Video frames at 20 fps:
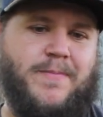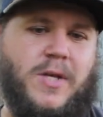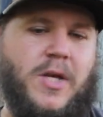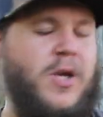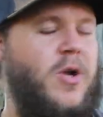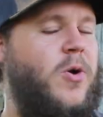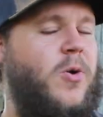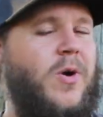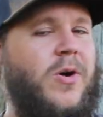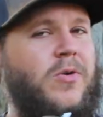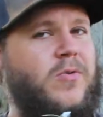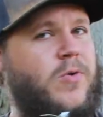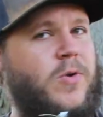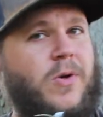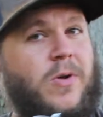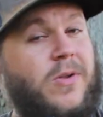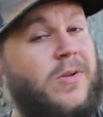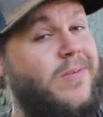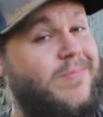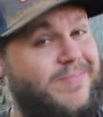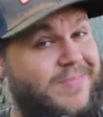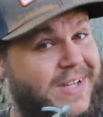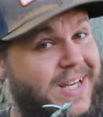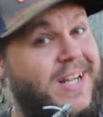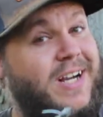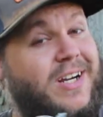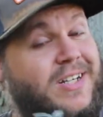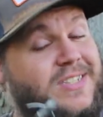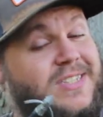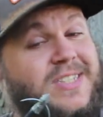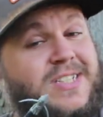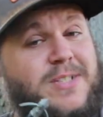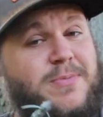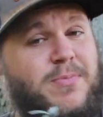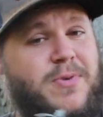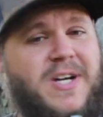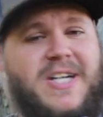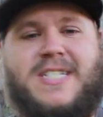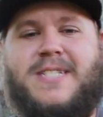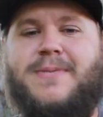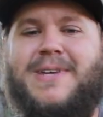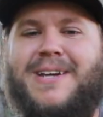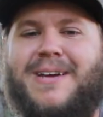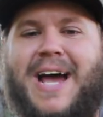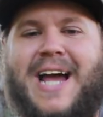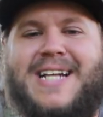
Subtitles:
You know, overall, it honestly surprised me.